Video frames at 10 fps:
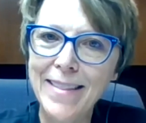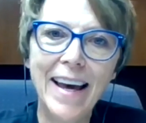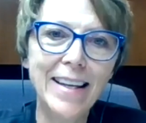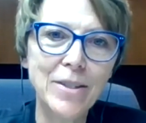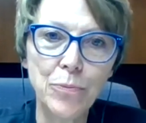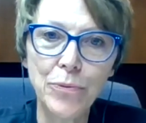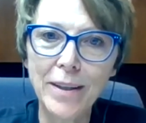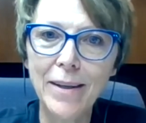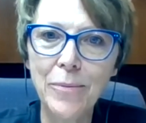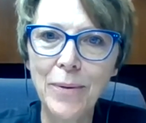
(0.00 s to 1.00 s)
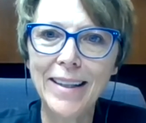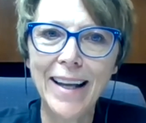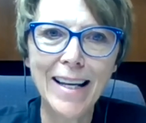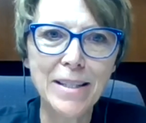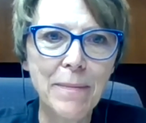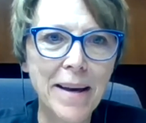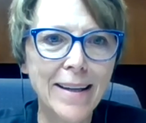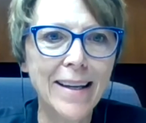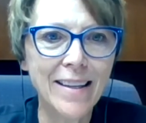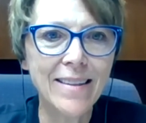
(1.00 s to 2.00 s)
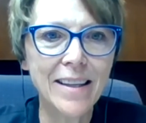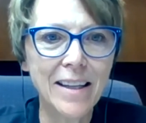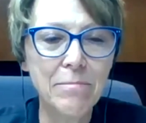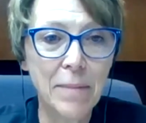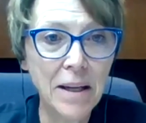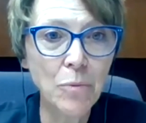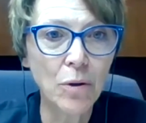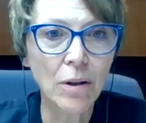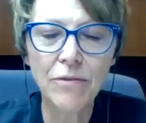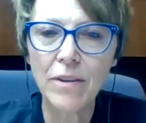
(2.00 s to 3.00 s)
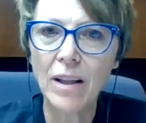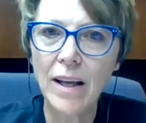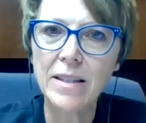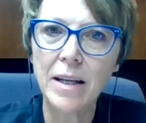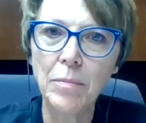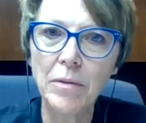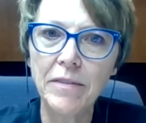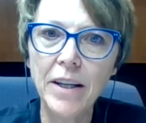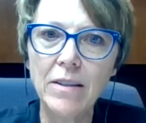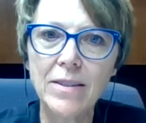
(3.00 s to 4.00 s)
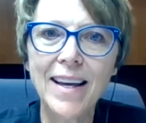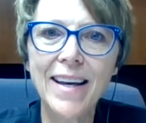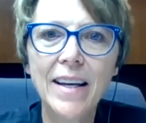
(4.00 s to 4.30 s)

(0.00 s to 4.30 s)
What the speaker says: And that's really what it has been in the bean world for the last couple of years.